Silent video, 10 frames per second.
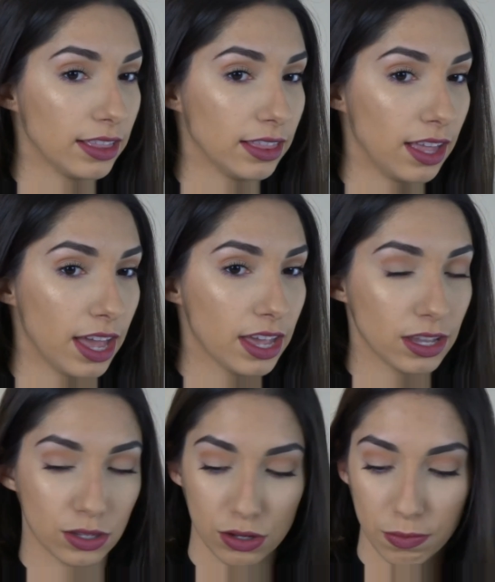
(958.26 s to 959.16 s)
like
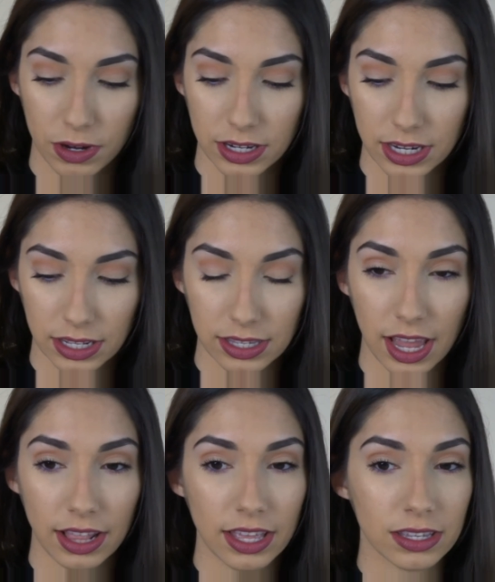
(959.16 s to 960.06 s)
a super intense
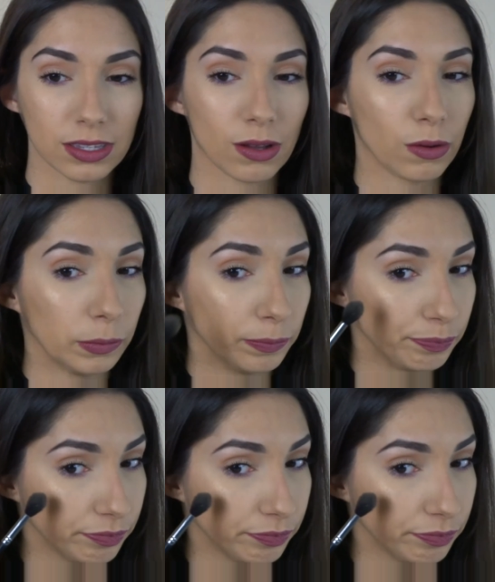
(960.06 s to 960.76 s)
highlight, so